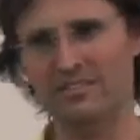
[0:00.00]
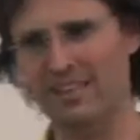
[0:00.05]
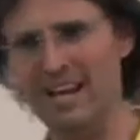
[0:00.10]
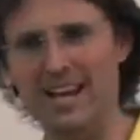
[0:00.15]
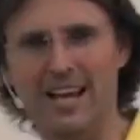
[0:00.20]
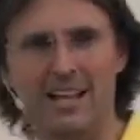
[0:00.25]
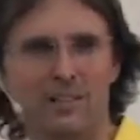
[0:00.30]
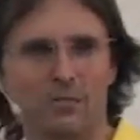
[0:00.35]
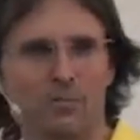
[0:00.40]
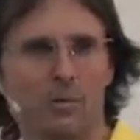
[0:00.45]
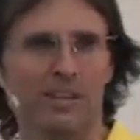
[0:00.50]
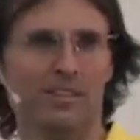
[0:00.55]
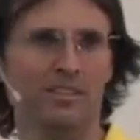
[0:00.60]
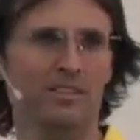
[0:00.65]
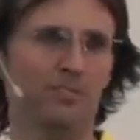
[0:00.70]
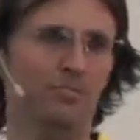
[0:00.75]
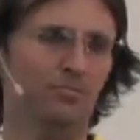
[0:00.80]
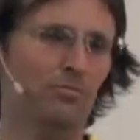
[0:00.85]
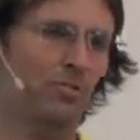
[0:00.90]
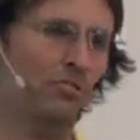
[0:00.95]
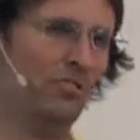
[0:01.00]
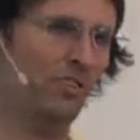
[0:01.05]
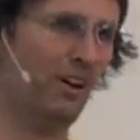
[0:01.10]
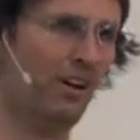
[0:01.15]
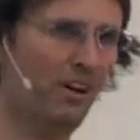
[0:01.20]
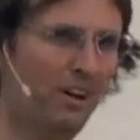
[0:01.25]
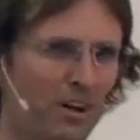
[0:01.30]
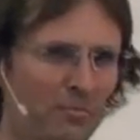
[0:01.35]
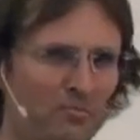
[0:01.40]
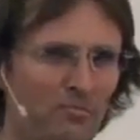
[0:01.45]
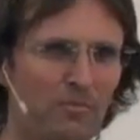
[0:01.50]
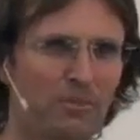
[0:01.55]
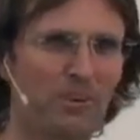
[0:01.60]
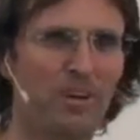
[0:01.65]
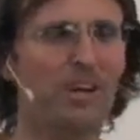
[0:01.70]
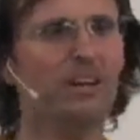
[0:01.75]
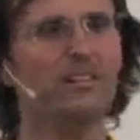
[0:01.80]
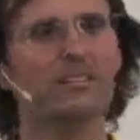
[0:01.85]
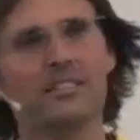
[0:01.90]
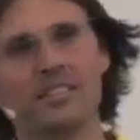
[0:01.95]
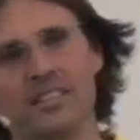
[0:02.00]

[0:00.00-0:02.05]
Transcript: they're the one that's wrong. I'm right.